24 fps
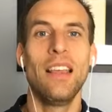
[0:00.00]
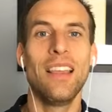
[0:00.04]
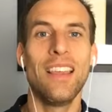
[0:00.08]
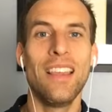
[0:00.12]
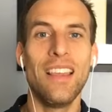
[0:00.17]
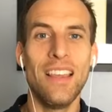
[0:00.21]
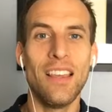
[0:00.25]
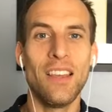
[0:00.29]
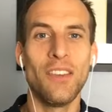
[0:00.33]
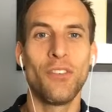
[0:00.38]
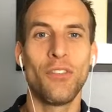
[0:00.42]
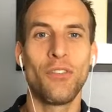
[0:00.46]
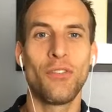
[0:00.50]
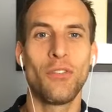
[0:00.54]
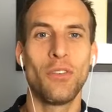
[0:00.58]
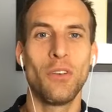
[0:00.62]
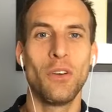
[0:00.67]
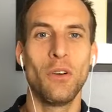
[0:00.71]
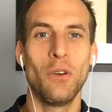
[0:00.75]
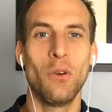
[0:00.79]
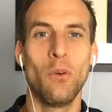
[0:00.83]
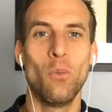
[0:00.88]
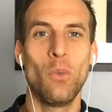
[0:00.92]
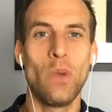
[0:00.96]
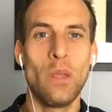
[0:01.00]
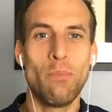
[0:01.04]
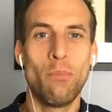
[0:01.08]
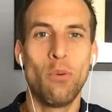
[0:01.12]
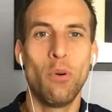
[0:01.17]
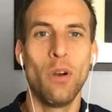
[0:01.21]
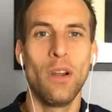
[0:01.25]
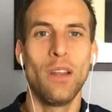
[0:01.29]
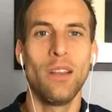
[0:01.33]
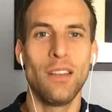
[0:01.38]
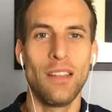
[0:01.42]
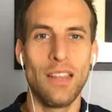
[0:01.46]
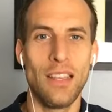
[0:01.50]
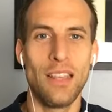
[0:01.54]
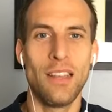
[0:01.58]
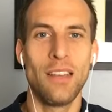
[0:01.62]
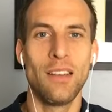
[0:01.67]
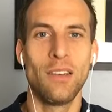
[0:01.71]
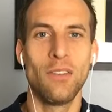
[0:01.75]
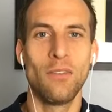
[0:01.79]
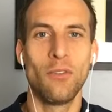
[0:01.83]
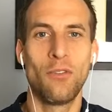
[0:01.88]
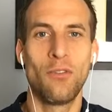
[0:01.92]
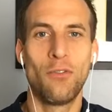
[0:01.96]
if we put
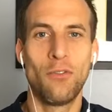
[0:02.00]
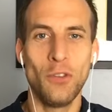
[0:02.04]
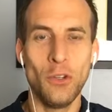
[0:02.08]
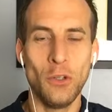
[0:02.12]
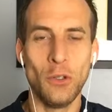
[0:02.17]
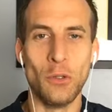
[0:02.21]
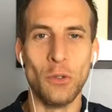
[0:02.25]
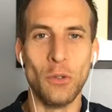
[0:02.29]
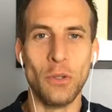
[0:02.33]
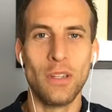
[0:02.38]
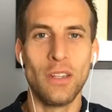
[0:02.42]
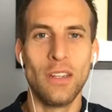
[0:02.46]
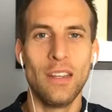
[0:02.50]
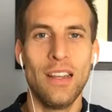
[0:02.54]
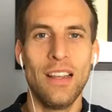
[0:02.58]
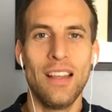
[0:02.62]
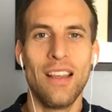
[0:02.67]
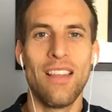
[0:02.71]
in food